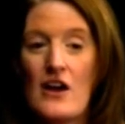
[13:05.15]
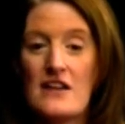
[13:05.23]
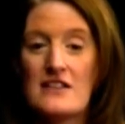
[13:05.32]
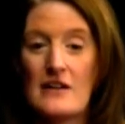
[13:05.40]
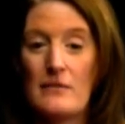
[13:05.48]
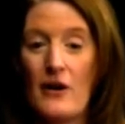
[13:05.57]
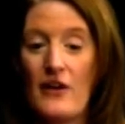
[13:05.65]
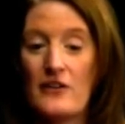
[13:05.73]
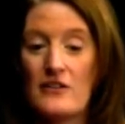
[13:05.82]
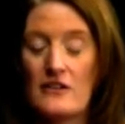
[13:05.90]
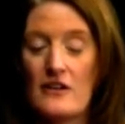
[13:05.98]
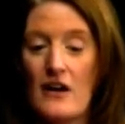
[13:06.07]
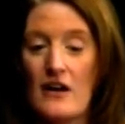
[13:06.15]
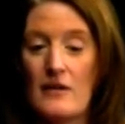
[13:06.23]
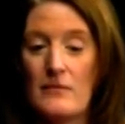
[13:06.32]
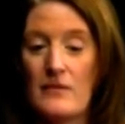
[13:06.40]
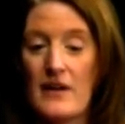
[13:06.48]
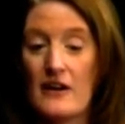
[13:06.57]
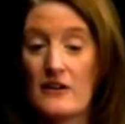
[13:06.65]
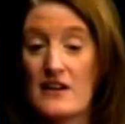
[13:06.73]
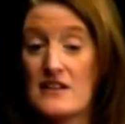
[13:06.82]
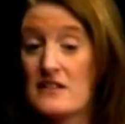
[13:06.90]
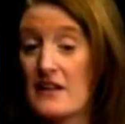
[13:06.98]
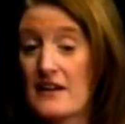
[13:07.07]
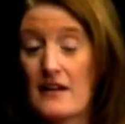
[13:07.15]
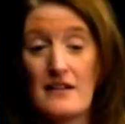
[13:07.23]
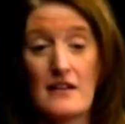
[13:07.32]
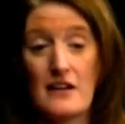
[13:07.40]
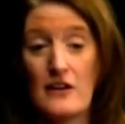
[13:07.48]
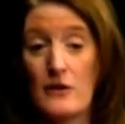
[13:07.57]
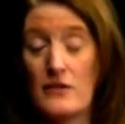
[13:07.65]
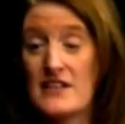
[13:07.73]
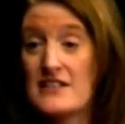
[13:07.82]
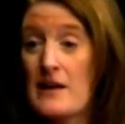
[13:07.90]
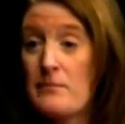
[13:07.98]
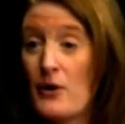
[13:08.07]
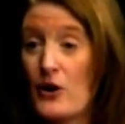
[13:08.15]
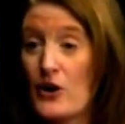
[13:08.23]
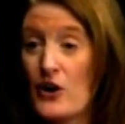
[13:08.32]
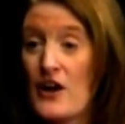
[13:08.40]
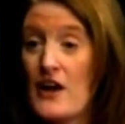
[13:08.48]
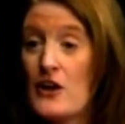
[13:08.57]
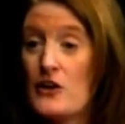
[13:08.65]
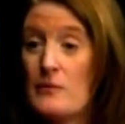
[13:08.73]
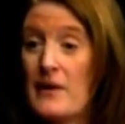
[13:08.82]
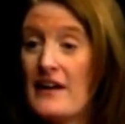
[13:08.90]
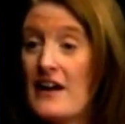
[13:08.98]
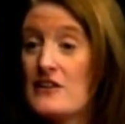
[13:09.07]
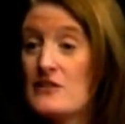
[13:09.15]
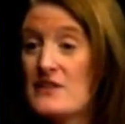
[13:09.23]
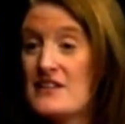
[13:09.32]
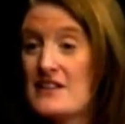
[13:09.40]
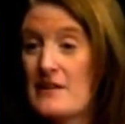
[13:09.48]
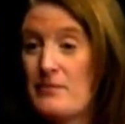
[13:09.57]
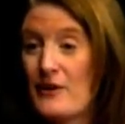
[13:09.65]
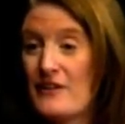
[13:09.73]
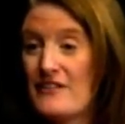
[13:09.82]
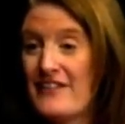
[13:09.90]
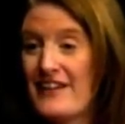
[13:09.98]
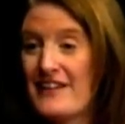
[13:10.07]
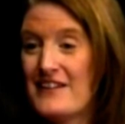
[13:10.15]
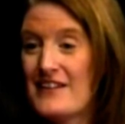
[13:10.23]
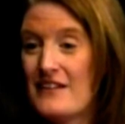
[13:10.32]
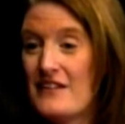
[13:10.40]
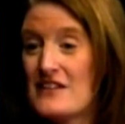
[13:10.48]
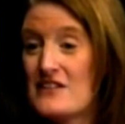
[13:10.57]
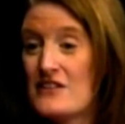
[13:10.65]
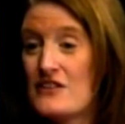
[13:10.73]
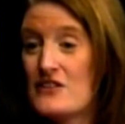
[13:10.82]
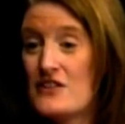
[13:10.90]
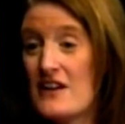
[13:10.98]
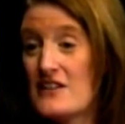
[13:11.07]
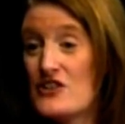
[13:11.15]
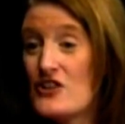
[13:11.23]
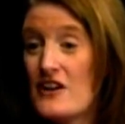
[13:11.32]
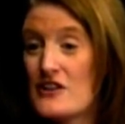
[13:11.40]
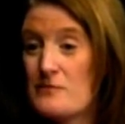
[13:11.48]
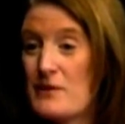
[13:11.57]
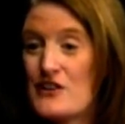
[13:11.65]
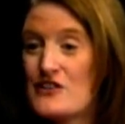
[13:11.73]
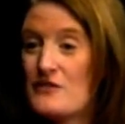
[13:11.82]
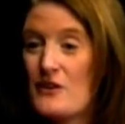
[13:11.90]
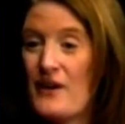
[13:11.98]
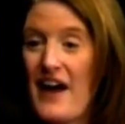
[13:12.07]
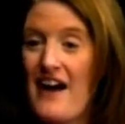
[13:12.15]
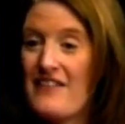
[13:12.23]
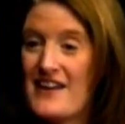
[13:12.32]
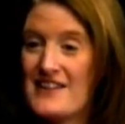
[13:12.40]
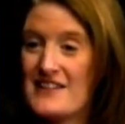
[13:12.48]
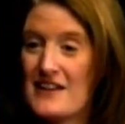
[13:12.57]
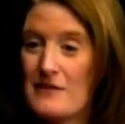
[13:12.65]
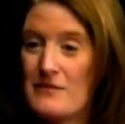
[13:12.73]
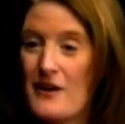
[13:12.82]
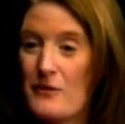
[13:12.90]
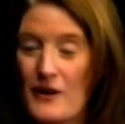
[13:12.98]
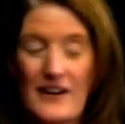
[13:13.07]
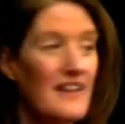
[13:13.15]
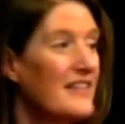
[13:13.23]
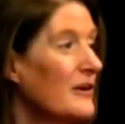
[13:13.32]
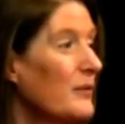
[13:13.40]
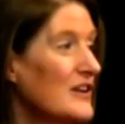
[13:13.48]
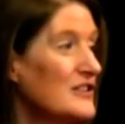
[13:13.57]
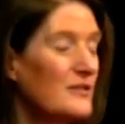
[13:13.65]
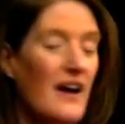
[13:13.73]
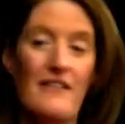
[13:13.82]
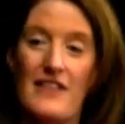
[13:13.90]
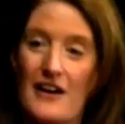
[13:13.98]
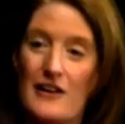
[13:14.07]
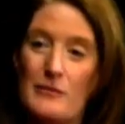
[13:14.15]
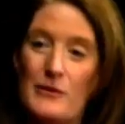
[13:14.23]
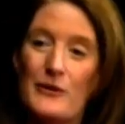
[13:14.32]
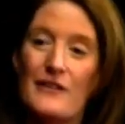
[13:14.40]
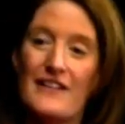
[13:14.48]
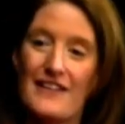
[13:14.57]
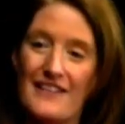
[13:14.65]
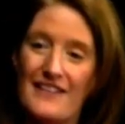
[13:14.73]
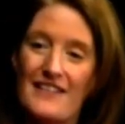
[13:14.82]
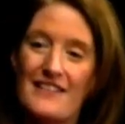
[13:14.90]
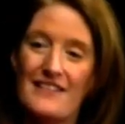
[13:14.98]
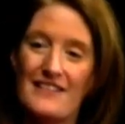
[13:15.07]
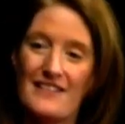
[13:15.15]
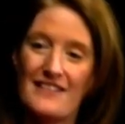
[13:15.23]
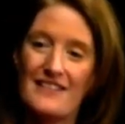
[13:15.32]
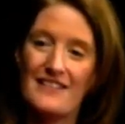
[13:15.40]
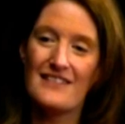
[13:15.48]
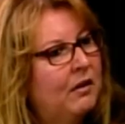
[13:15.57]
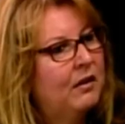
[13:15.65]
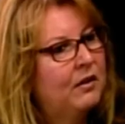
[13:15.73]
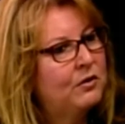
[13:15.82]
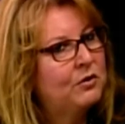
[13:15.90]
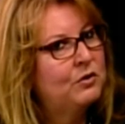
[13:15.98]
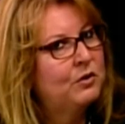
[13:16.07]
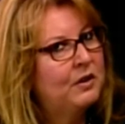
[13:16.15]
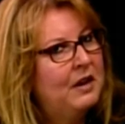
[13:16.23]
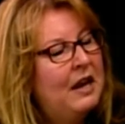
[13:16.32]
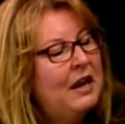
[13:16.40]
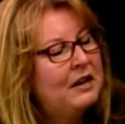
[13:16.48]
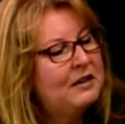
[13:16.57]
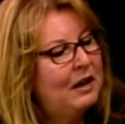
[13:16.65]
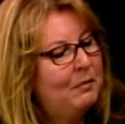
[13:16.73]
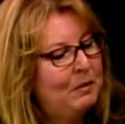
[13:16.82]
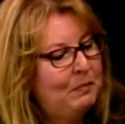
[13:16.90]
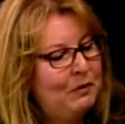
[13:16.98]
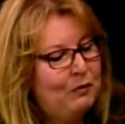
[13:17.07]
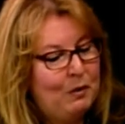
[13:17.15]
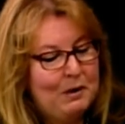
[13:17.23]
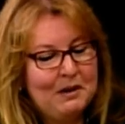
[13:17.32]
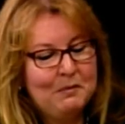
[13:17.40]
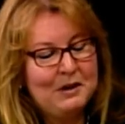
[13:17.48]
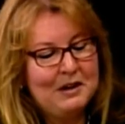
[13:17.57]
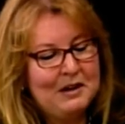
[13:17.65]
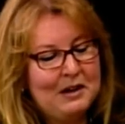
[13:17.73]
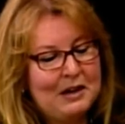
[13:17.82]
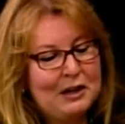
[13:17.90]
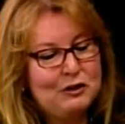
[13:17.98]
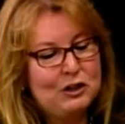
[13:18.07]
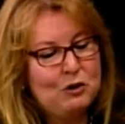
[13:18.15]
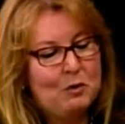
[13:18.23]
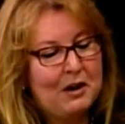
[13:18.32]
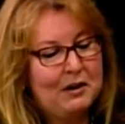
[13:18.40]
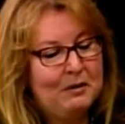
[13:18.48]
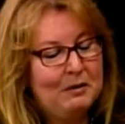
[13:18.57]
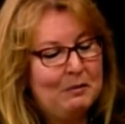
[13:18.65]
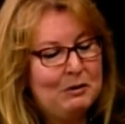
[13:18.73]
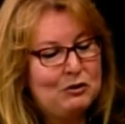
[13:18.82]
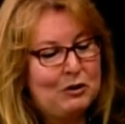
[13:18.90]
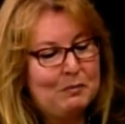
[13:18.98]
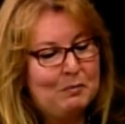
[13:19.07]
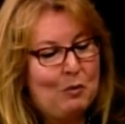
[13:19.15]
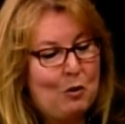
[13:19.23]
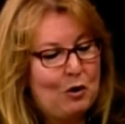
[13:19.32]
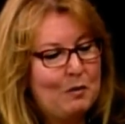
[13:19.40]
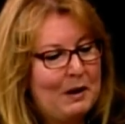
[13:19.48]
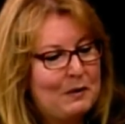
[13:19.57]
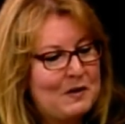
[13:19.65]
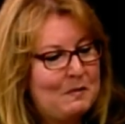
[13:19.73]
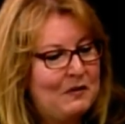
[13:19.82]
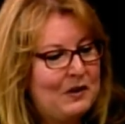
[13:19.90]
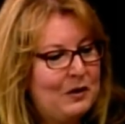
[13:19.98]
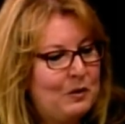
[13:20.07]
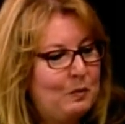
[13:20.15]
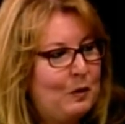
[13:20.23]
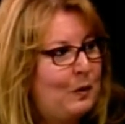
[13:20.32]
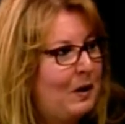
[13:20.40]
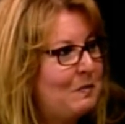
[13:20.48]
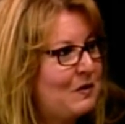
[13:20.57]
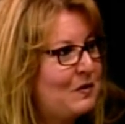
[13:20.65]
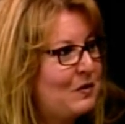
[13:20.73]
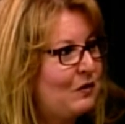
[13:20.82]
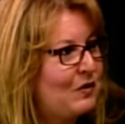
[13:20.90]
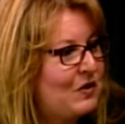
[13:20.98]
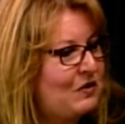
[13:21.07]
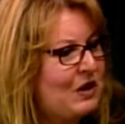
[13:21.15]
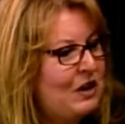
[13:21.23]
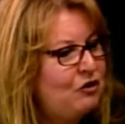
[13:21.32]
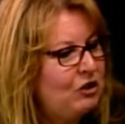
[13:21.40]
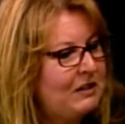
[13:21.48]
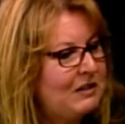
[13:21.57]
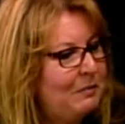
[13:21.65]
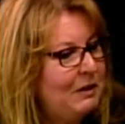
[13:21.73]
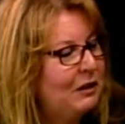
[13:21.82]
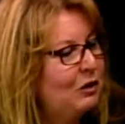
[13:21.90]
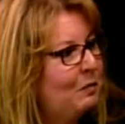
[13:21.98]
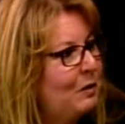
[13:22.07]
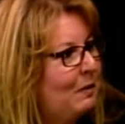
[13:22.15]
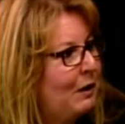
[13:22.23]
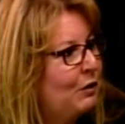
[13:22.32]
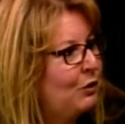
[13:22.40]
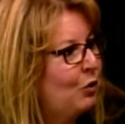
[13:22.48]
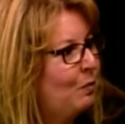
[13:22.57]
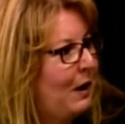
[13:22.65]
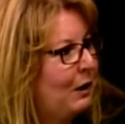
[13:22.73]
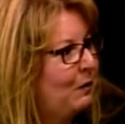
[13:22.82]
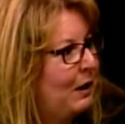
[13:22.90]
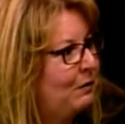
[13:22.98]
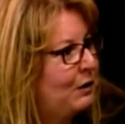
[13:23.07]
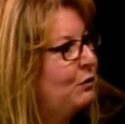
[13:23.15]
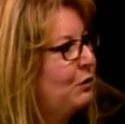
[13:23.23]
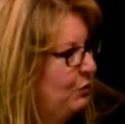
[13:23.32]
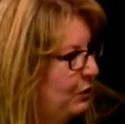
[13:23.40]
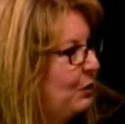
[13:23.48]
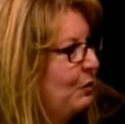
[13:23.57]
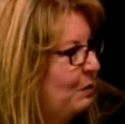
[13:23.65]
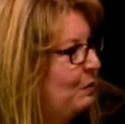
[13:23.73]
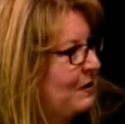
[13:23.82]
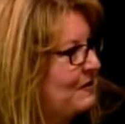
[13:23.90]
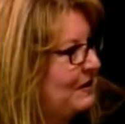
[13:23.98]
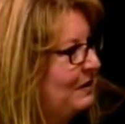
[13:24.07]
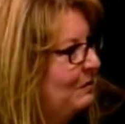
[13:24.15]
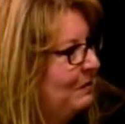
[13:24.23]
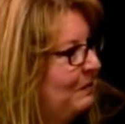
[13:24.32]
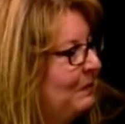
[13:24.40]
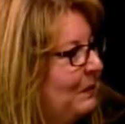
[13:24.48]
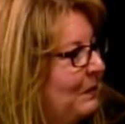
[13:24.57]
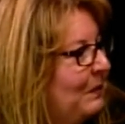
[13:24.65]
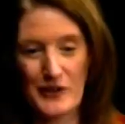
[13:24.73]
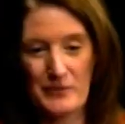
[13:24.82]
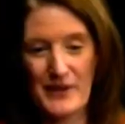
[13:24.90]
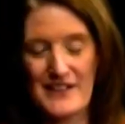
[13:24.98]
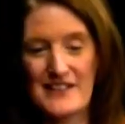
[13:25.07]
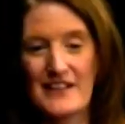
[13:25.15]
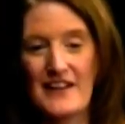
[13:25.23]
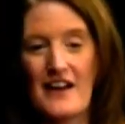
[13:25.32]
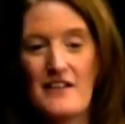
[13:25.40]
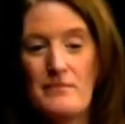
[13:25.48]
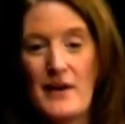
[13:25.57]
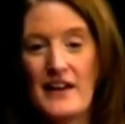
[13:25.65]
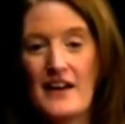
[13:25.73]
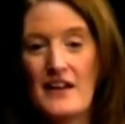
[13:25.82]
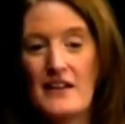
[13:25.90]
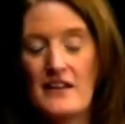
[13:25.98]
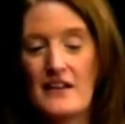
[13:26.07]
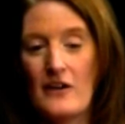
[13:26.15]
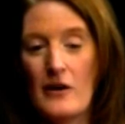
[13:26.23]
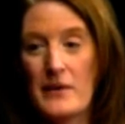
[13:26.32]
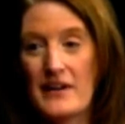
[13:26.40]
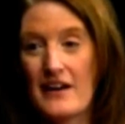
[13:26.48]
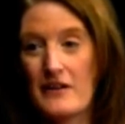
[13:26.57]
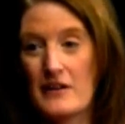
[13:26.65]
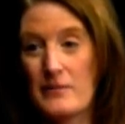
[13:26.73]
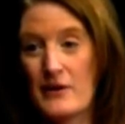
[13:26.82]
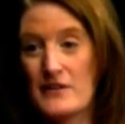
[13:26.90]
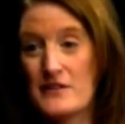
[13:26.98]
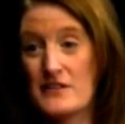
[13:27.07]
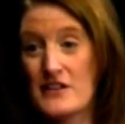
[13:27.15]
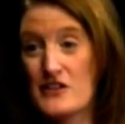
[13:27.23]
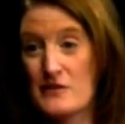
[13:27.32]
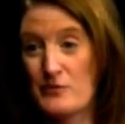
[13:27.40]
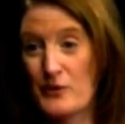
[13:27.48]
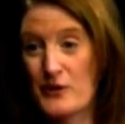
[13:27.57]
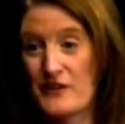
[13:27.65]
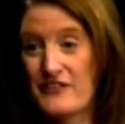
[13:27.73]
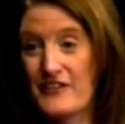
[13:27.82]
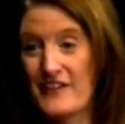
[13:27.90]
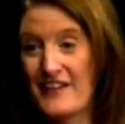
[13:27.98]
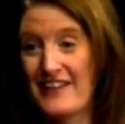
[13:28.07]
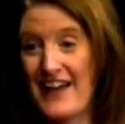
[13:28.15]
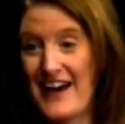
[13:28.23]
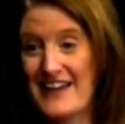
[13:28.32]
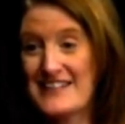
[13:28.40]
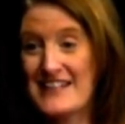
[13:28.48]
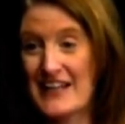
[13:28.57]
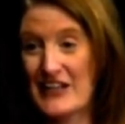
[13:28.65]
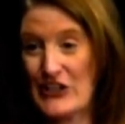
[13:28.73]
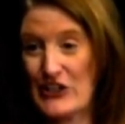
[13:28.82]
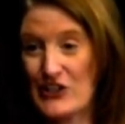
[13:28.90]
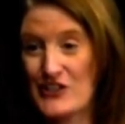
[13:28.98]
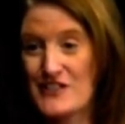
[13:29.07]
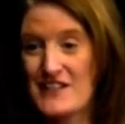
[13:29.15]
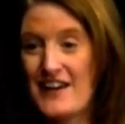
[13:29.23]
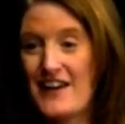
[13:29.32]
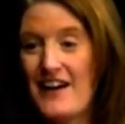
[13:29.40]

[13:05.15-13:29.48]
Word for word: some other um, areas like you know in the state bar, you may not do a state bar event as an, as a judge because you don't have that same network. I think we do have that okay. community. Okay, understood. Tell me before we, we continue on and, and, we talk more about some of the other programs and services. Janet, tell me a little bit about your background. I know you're the current president. I am the current president. I've been on the Albany County Bar Association board for the last eight years.